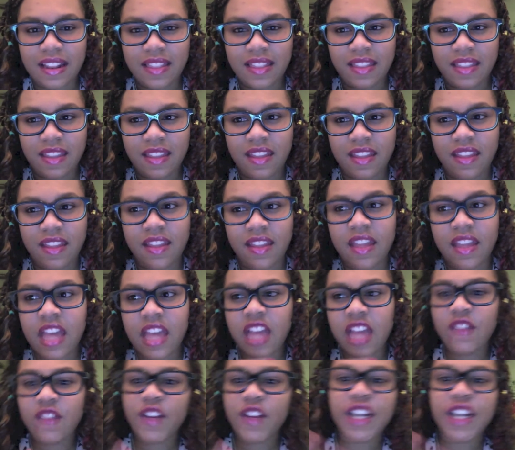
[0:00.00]
the
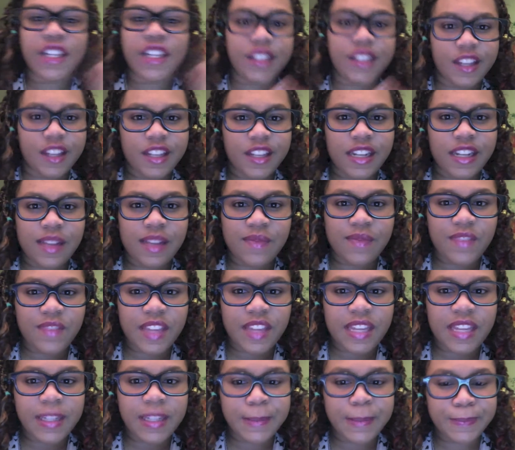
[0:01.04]
very good
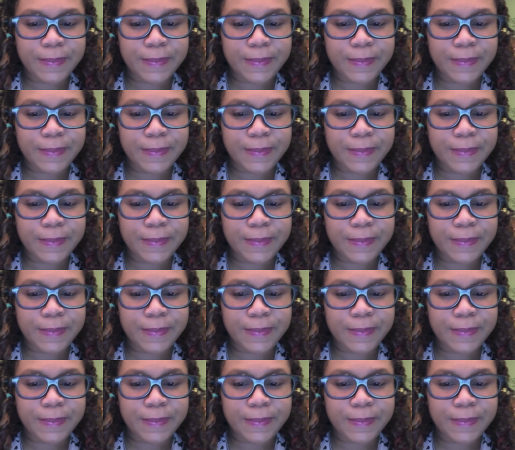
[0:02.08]
indie,